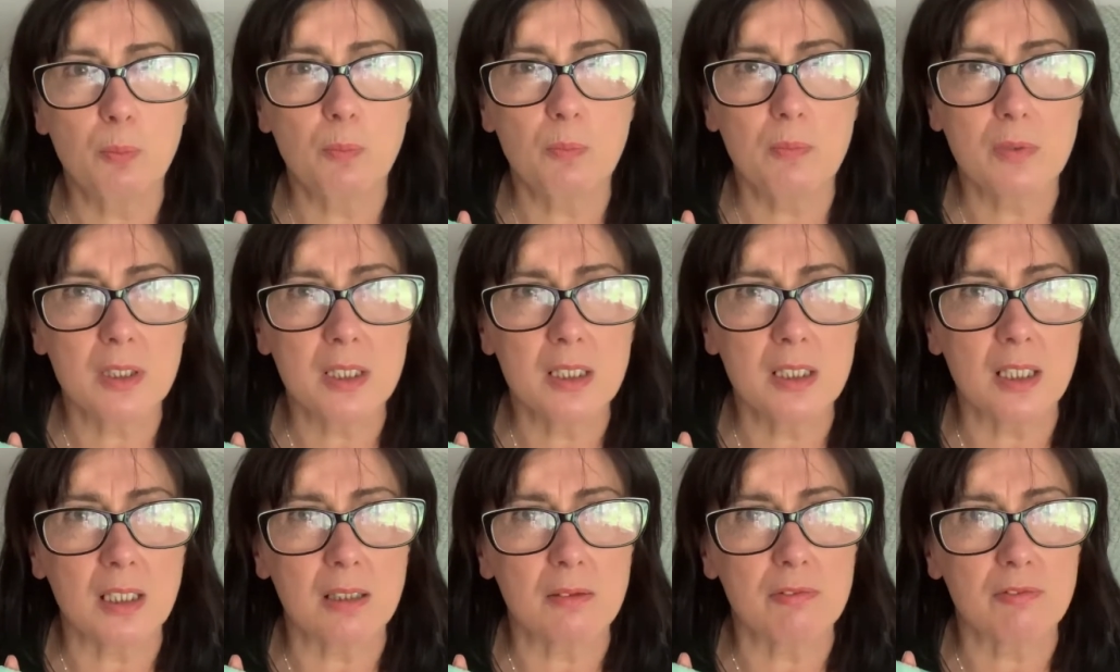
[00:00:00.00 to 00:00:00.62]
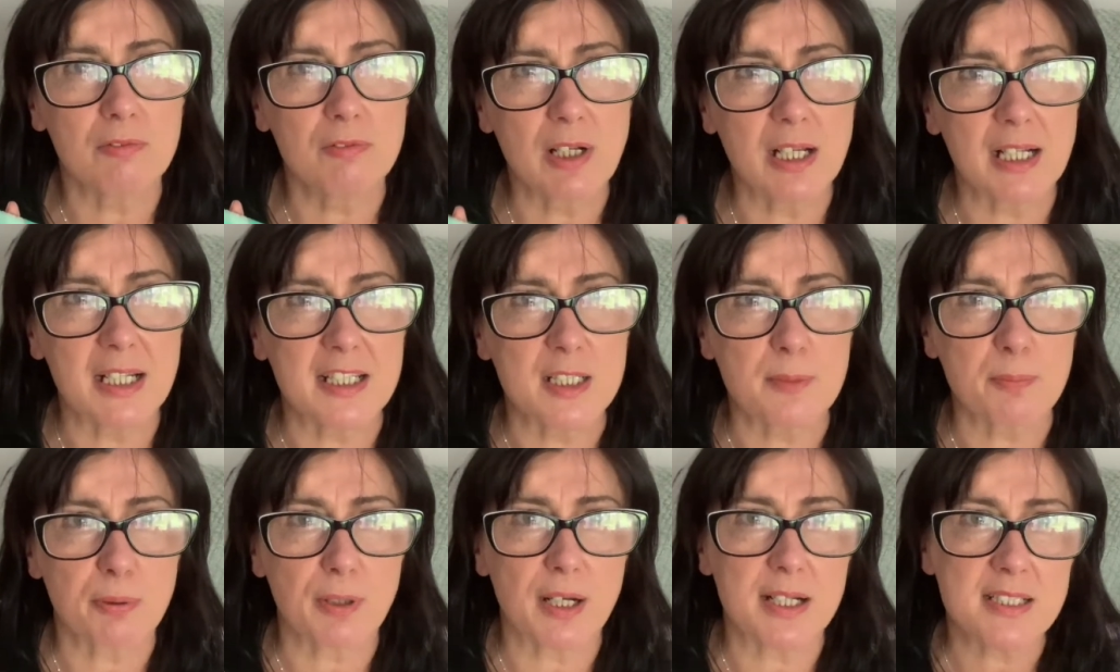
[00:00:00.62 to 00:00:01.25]
you know, really
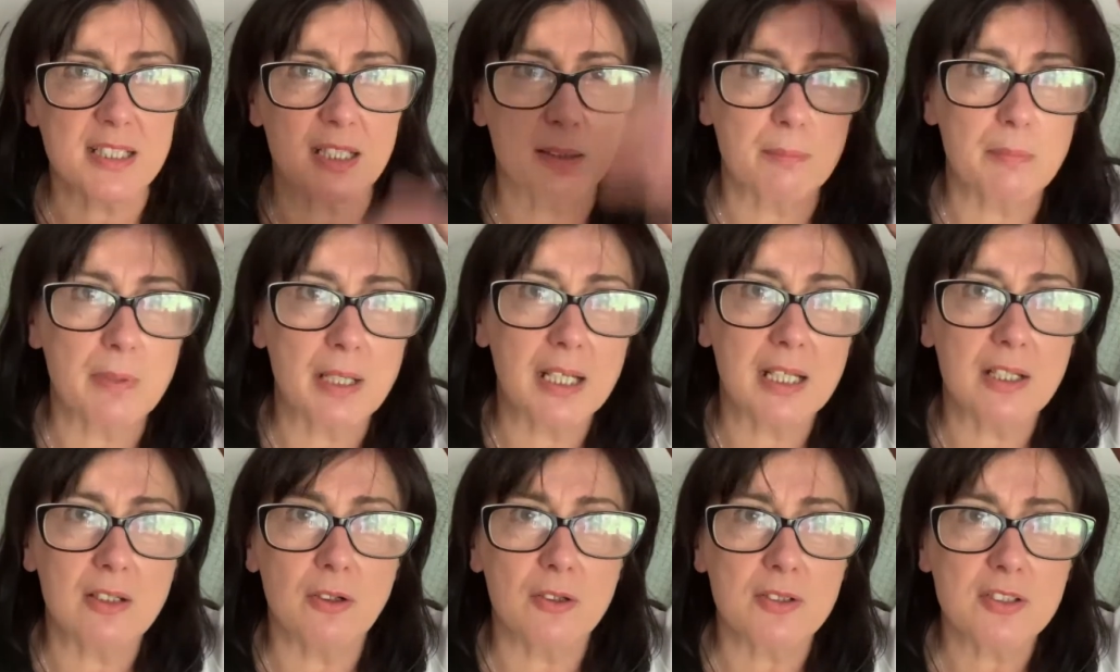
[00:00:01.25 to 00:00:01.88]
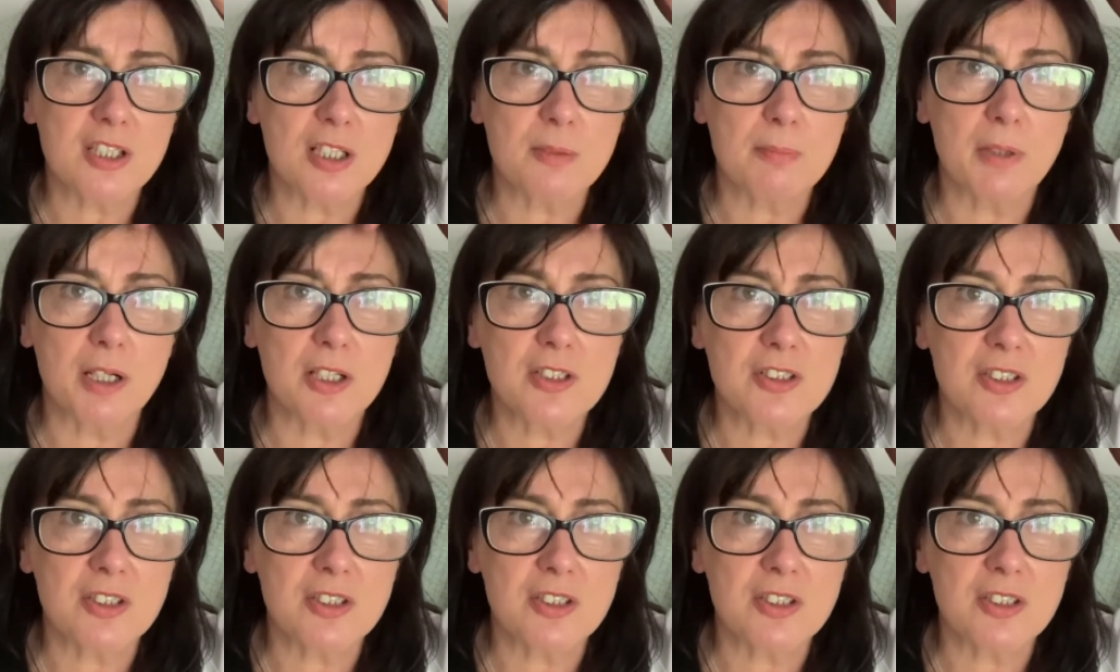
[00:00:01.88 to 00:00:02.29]
depressing me, not so much